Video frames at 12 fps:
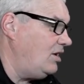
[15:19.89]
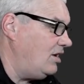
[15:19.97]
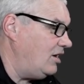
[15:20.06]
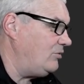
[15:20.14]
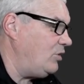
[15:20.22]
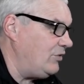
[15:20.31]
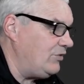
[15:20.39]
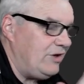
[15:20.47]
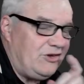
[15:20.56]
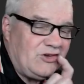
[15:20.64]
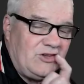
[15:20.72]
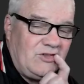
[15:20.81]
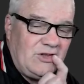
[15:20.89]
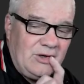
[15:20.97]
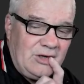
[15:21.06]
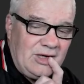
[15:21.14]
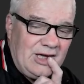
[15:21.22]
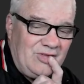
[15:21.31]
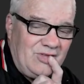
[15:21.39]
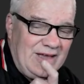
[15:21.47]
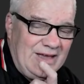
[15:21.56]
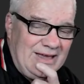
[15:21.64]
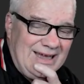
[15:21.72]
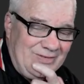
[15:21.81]
I want these at
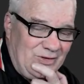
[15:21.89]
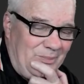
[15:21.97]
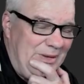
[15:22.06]
the